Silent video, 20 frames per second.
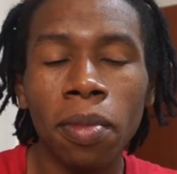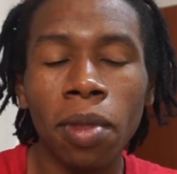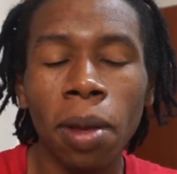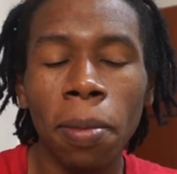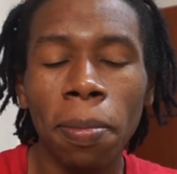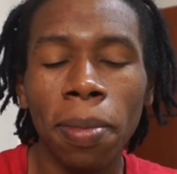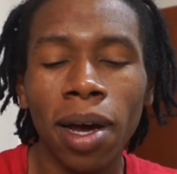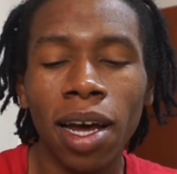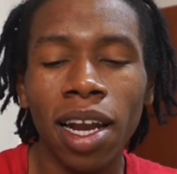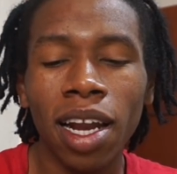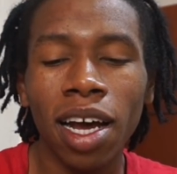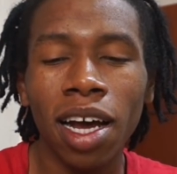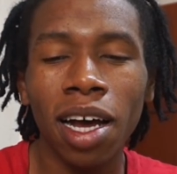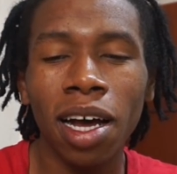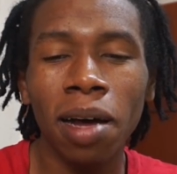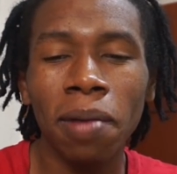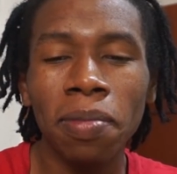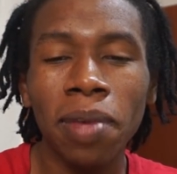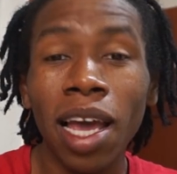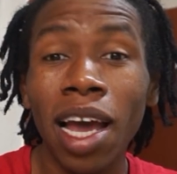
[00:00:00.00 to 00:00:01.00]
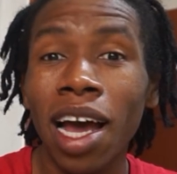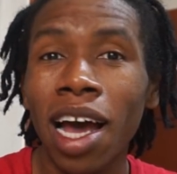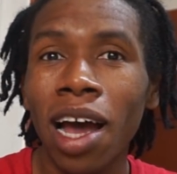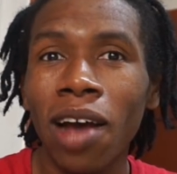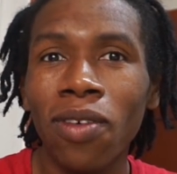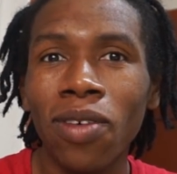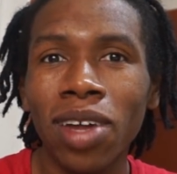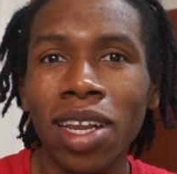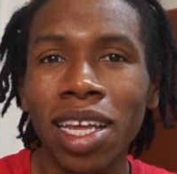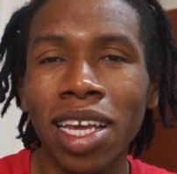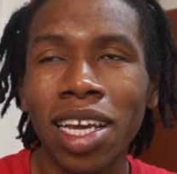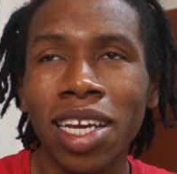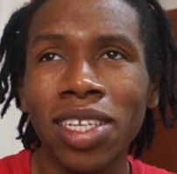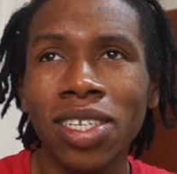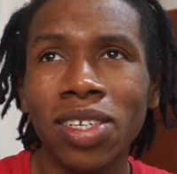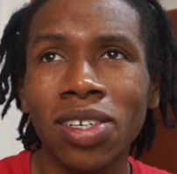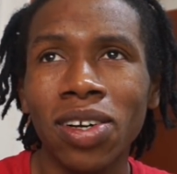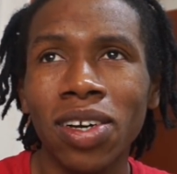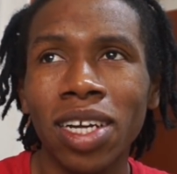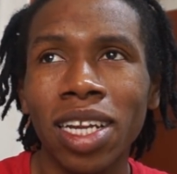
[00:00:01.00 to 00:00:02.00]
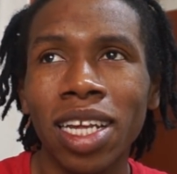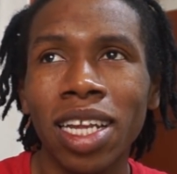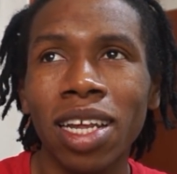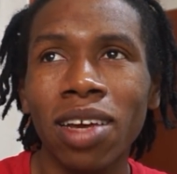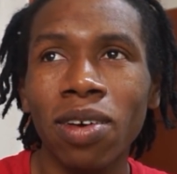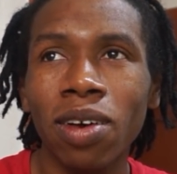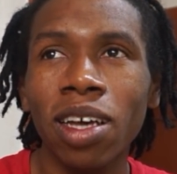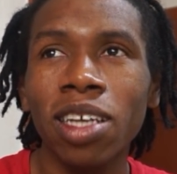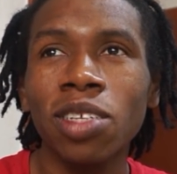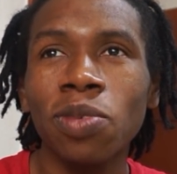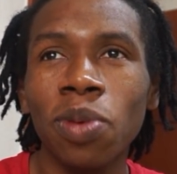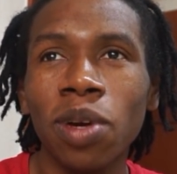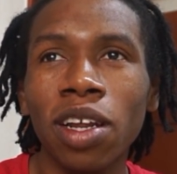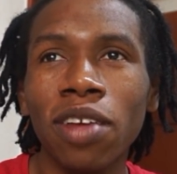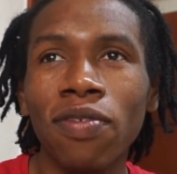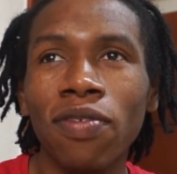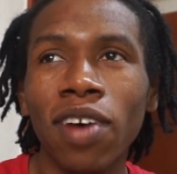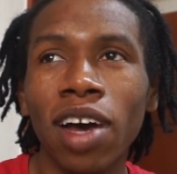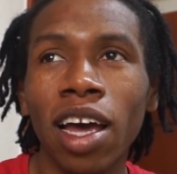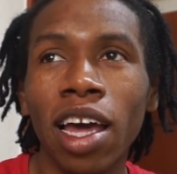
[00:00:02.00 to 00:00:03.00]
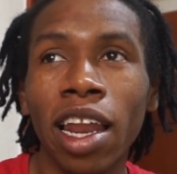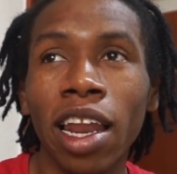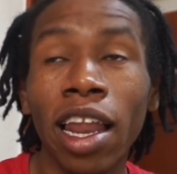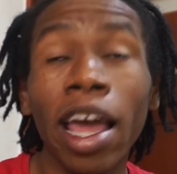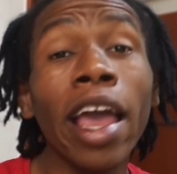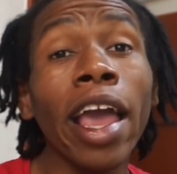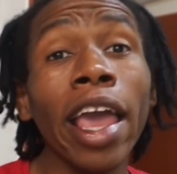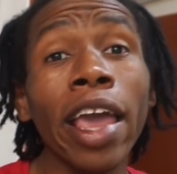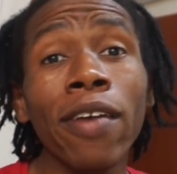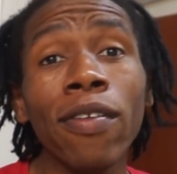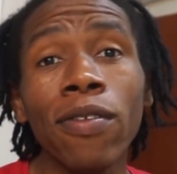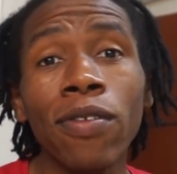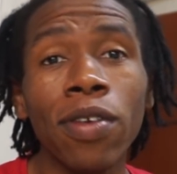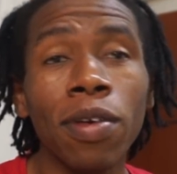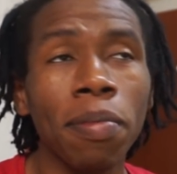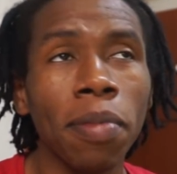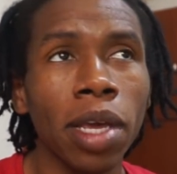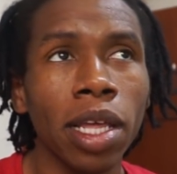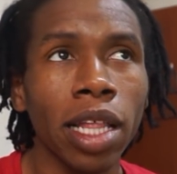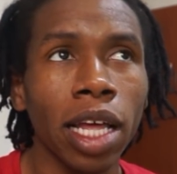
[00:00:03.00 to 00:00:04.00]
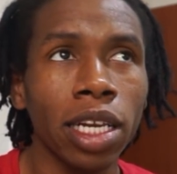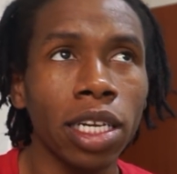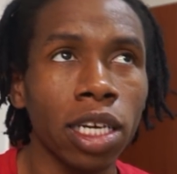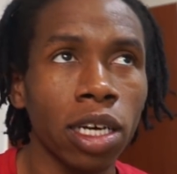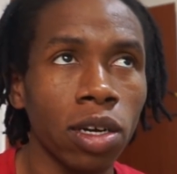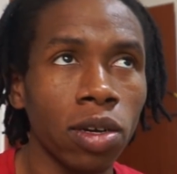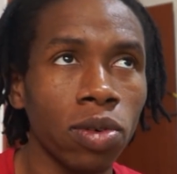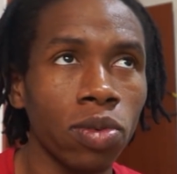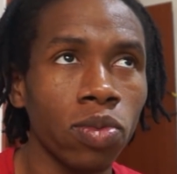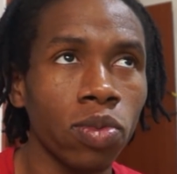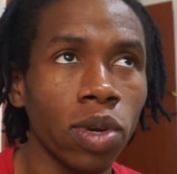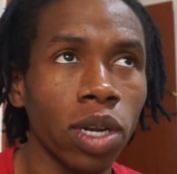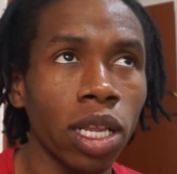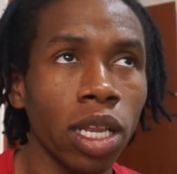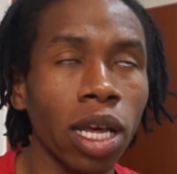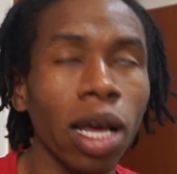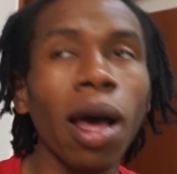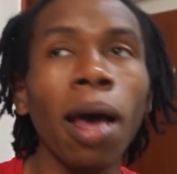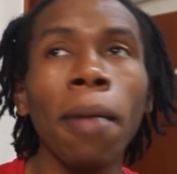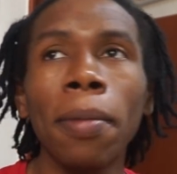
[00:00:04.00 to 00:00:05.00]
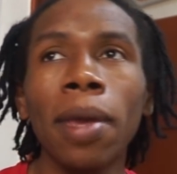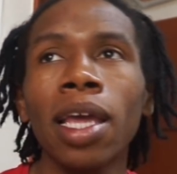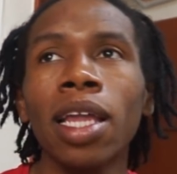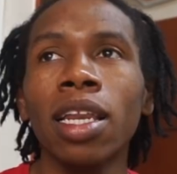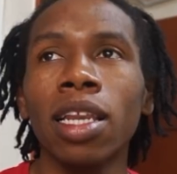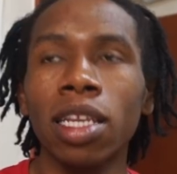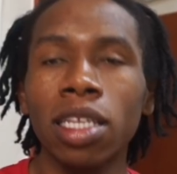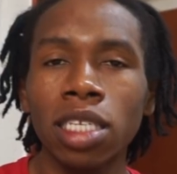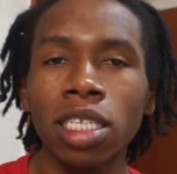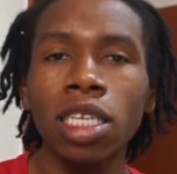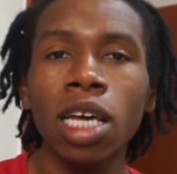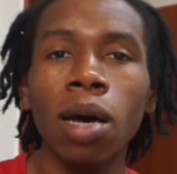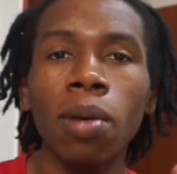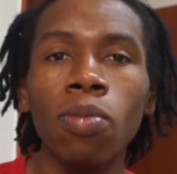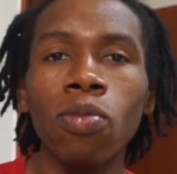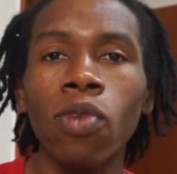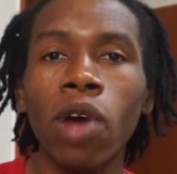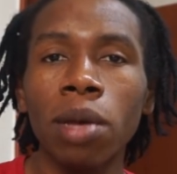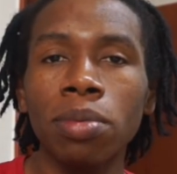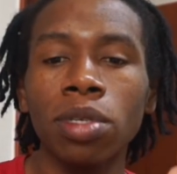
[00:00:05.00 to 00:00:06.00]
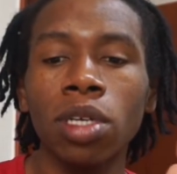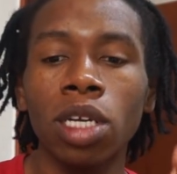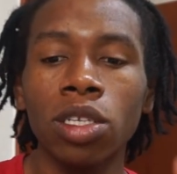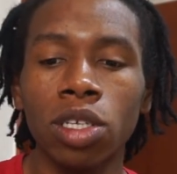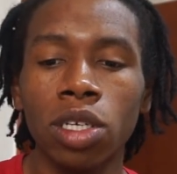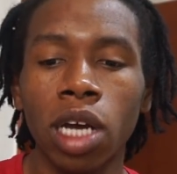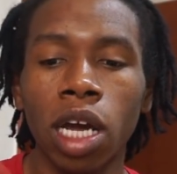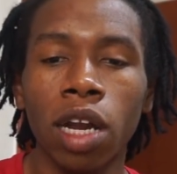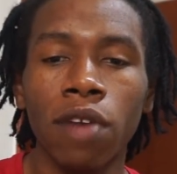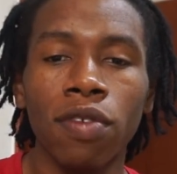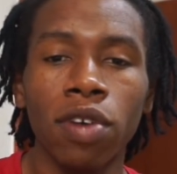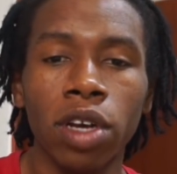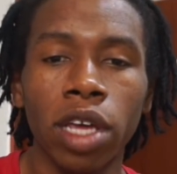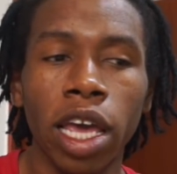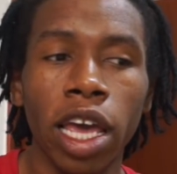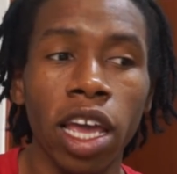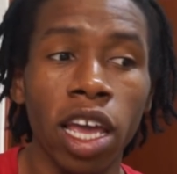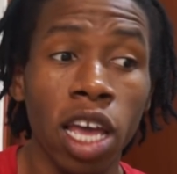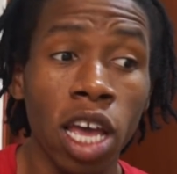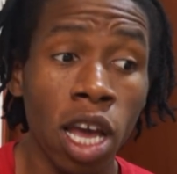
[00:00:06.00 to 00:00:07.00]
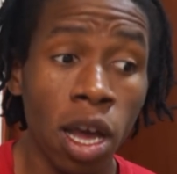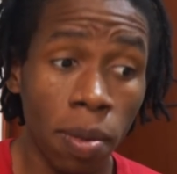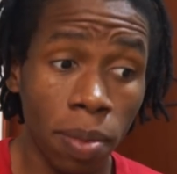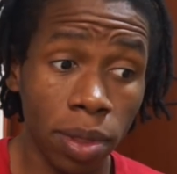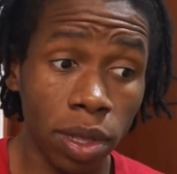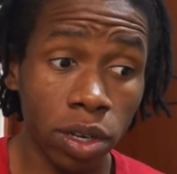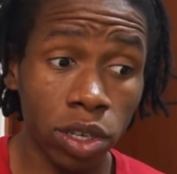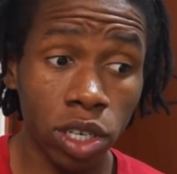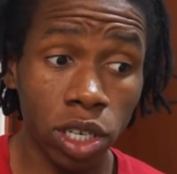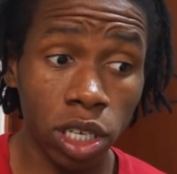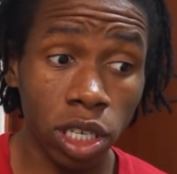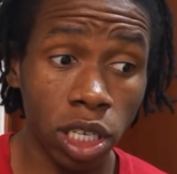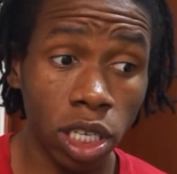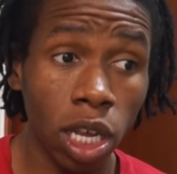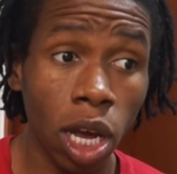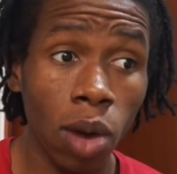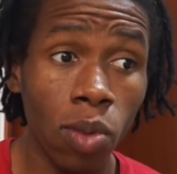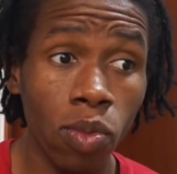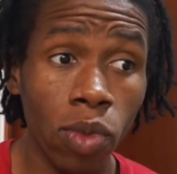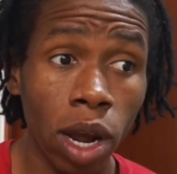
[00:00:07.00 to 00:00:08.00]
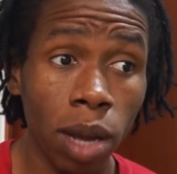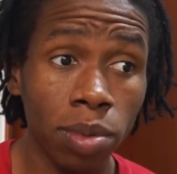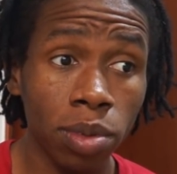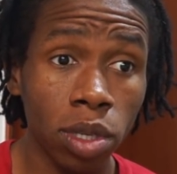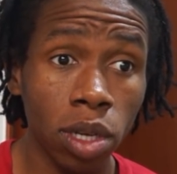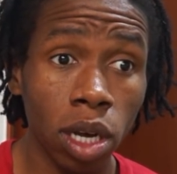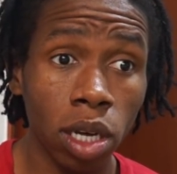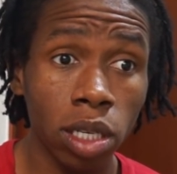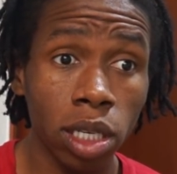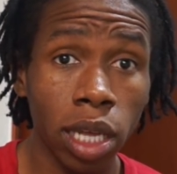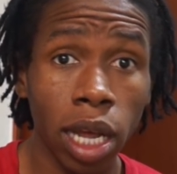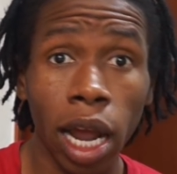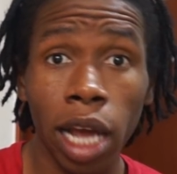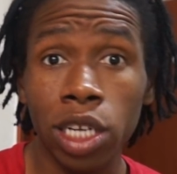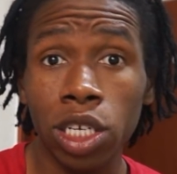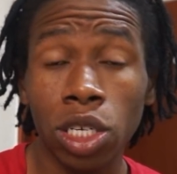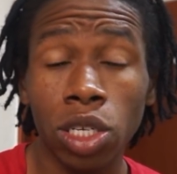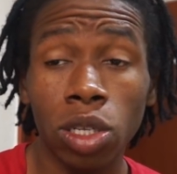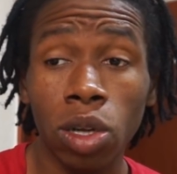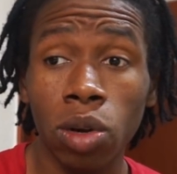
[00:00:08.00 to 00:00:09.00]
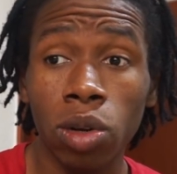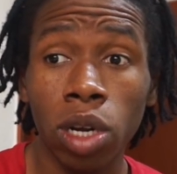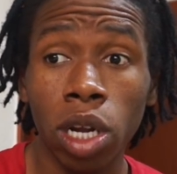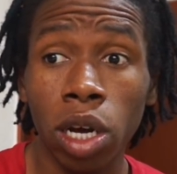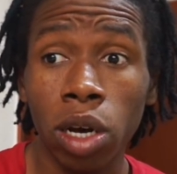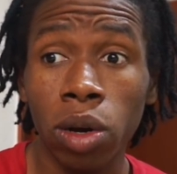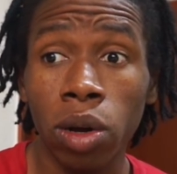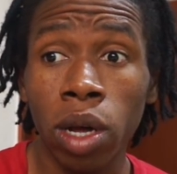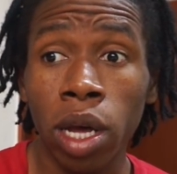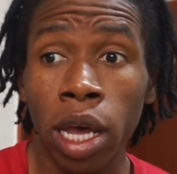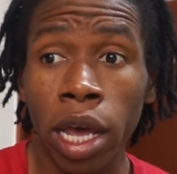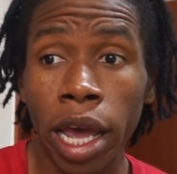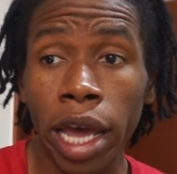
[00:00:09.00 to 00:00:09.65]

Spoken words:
But yeah, I really enjoyed it. It was pretty fun. Even for me that don't really, I mean, some rap songs are kind of okay, but there's just some rap songs that I just don't know.